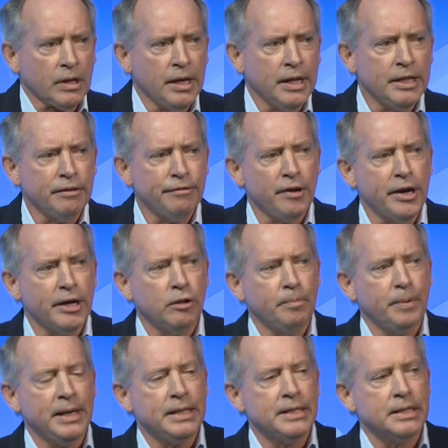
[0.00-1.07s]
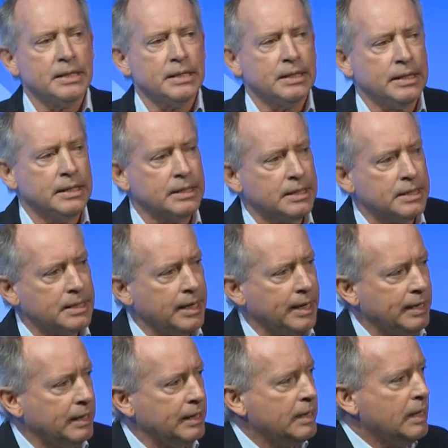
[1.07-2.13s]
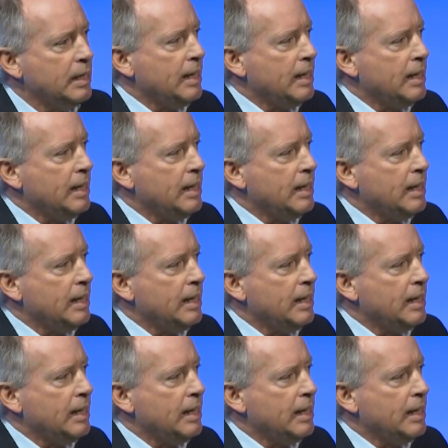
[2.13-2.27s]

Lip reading: And then the final piece is to say that